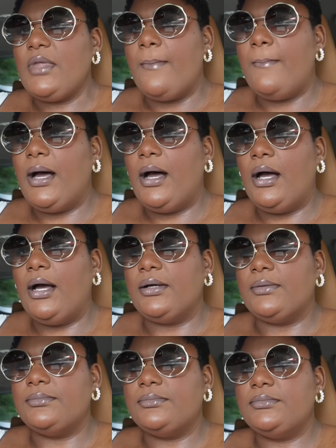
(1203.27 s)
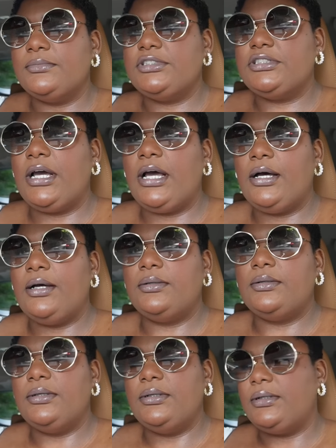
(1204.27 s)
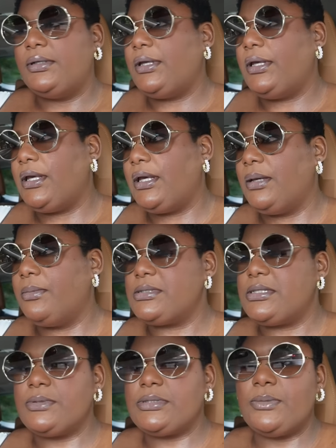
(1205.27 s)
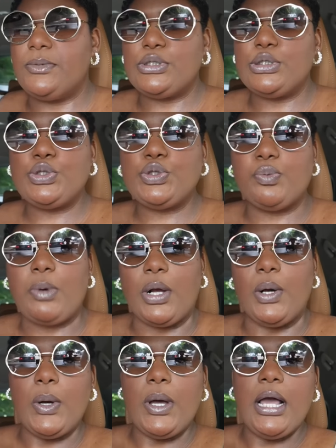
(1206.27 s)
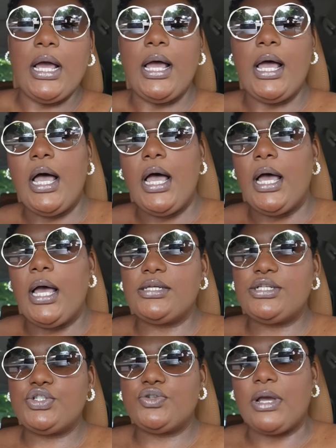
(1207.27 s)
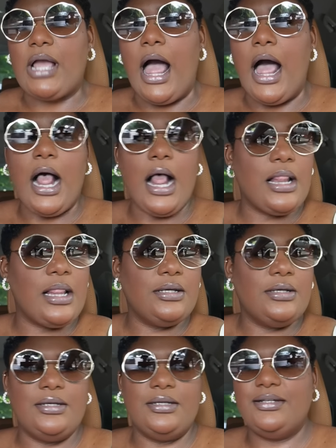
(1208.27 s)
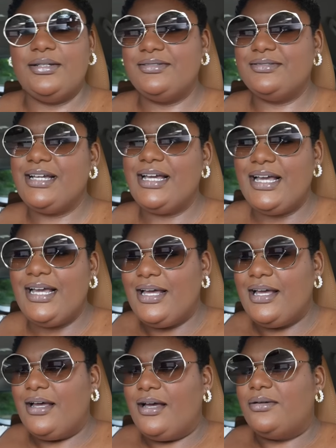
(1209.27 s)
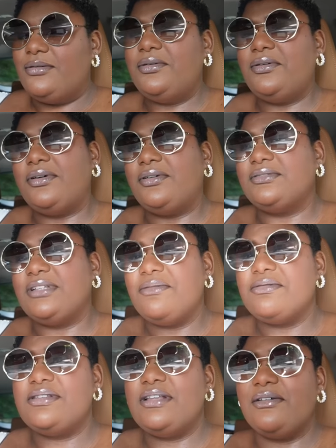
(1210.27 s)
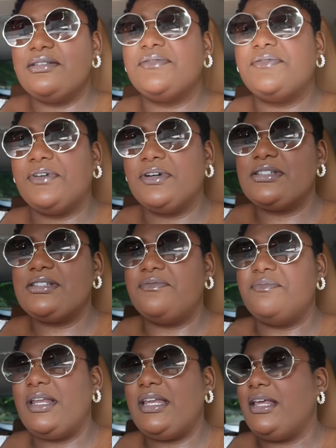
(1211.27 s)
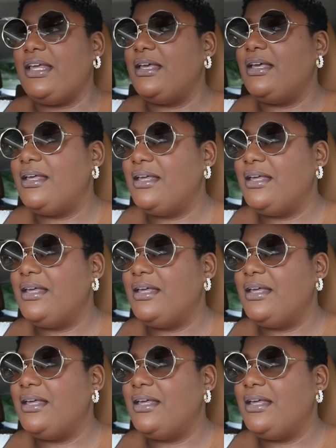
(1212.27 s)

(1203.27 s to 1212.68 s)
But child, yeah, it was a struggle. A struggle. Ooh, that was the first of many